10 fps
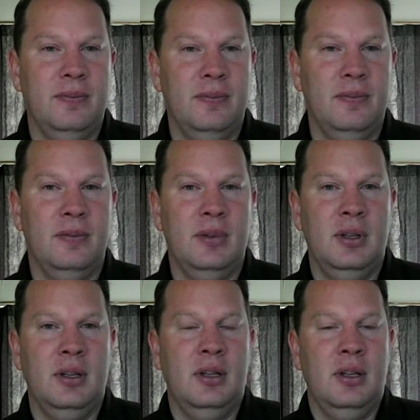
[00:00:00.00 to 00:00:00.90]

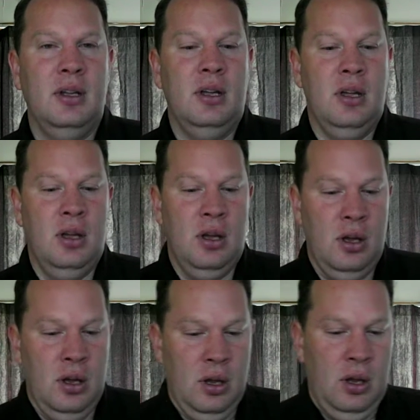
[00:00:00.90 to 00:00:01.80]

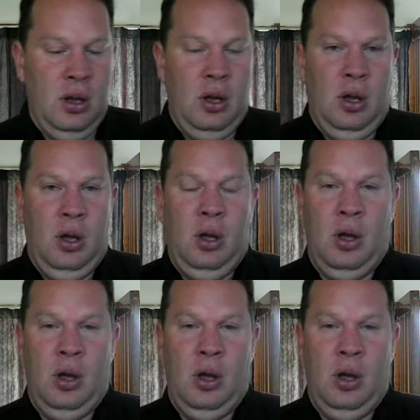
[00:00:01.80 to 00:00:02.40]
Nobody speaks.